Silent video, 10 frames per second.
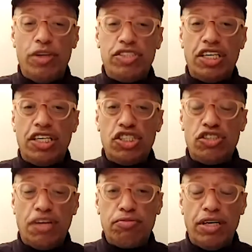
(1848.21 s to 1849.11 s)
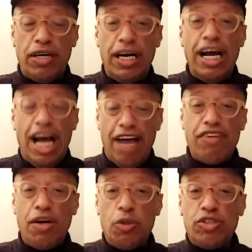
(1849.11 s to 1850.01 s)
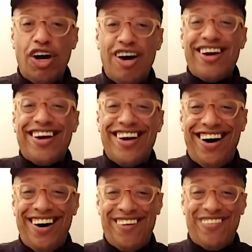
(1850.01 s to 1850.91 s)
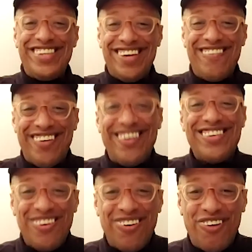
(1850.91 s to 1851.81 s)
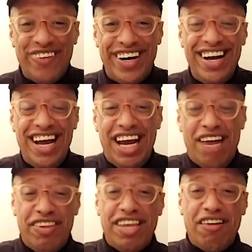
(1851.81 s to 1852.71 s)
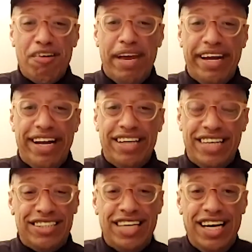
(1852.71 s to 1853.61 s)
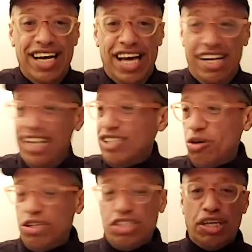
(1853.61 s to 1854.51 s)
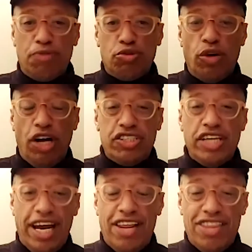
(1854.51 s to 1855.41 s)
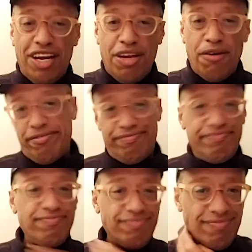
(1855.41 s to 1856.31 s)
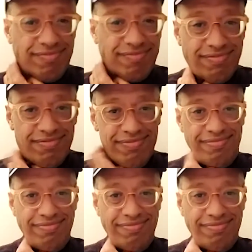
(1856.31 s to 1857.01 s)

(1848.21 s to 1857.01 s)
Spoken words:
about whether it's a science or an art, and you said it's a science. So let me ask you. Sorry, yeah. So, and then of course there's a bit of art as well,